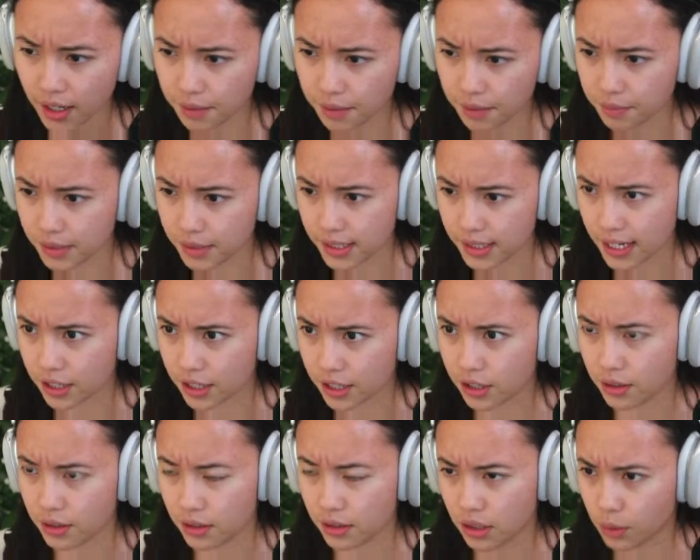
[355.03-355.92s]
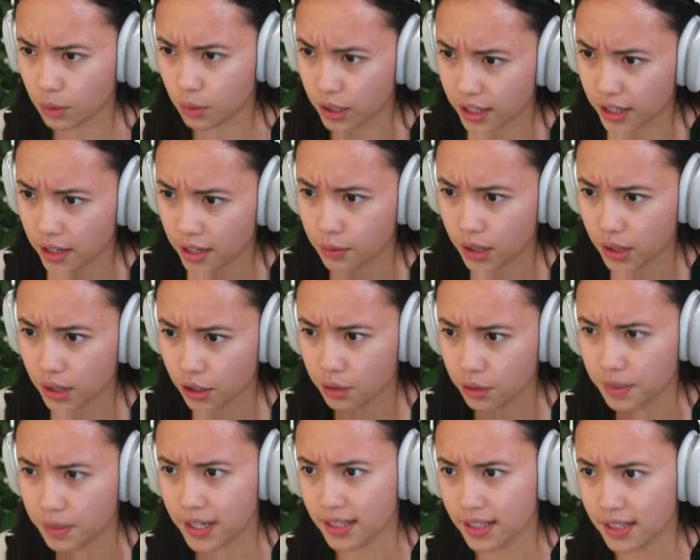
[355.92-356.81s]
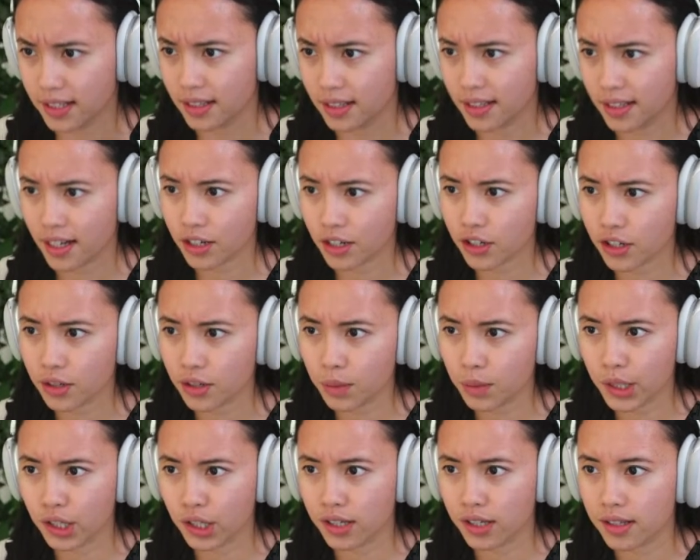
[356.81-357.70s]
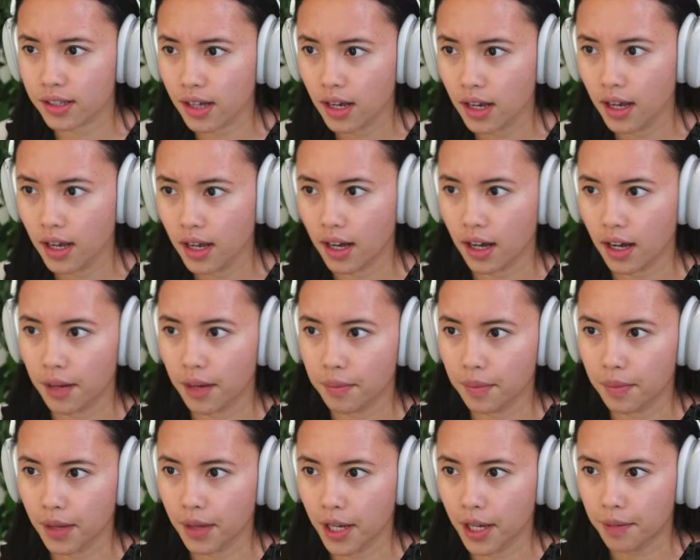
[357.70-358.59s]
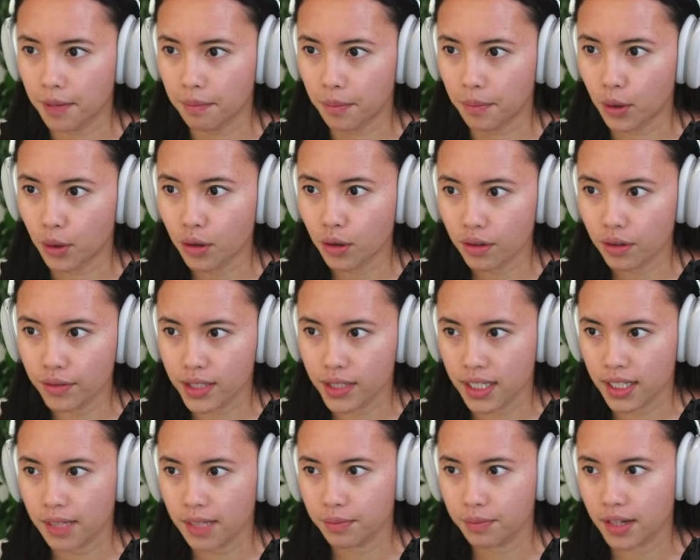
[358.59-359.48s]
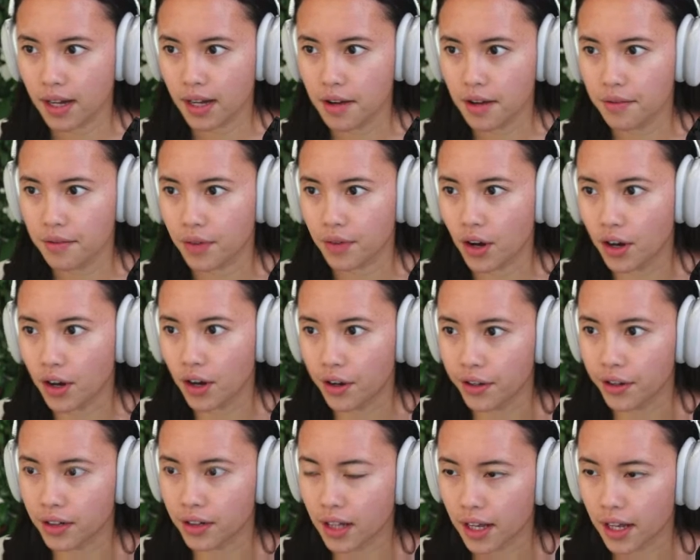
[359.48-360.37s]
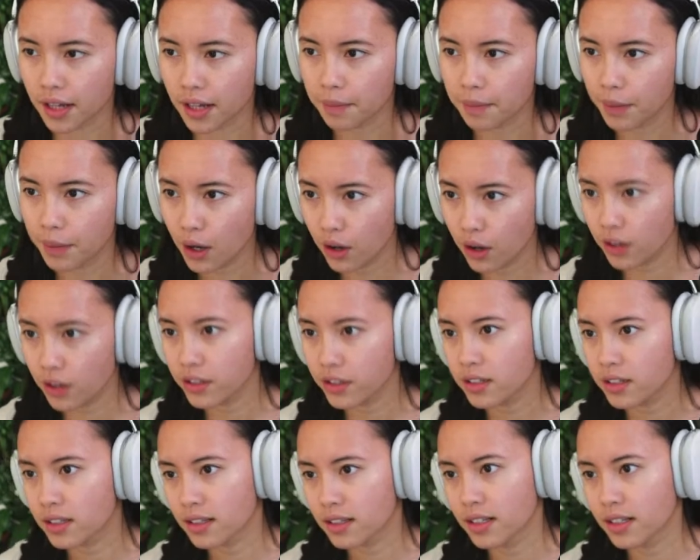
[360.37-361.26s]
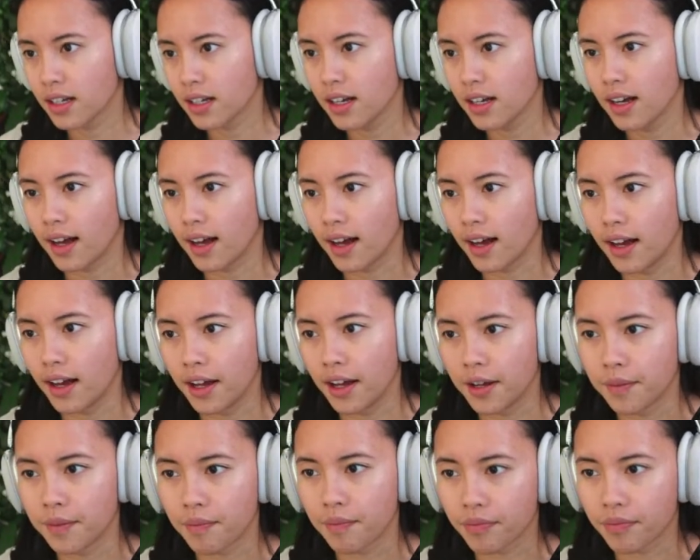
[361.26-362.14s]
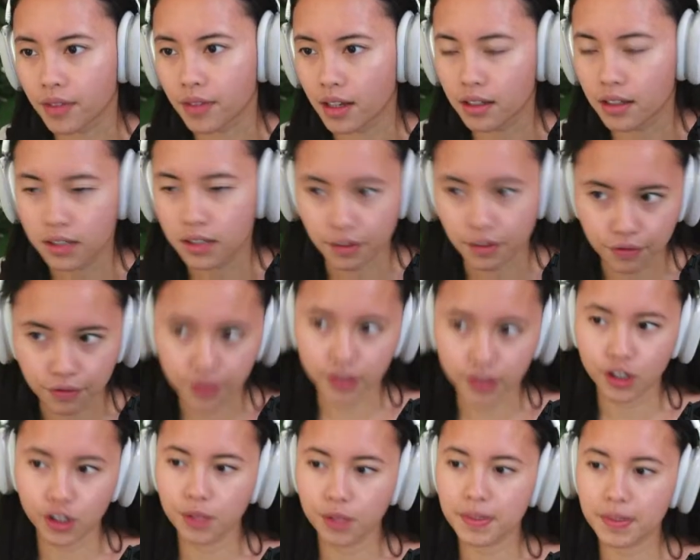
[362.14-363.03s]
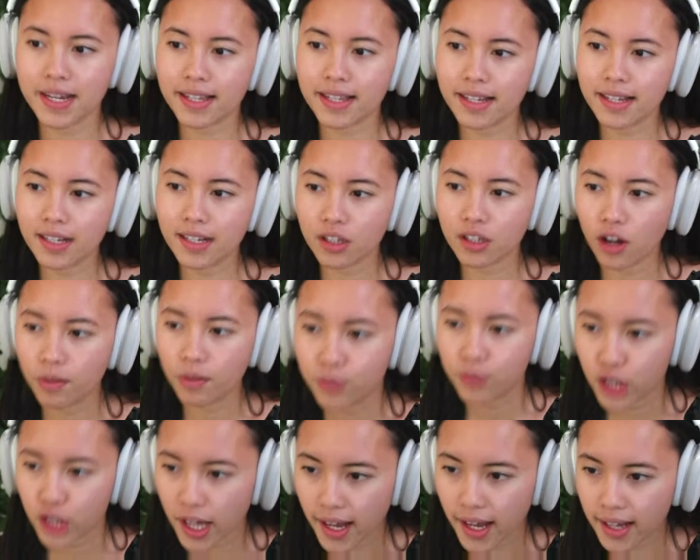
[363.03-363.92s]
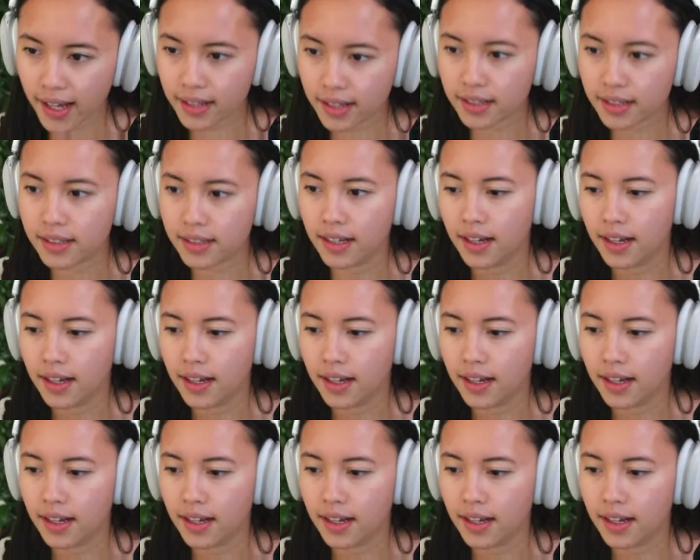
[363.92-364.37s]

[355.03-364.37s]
section, the working with Kubernetes section, which is more of a deep dive on like pods, different Kubernetes objects,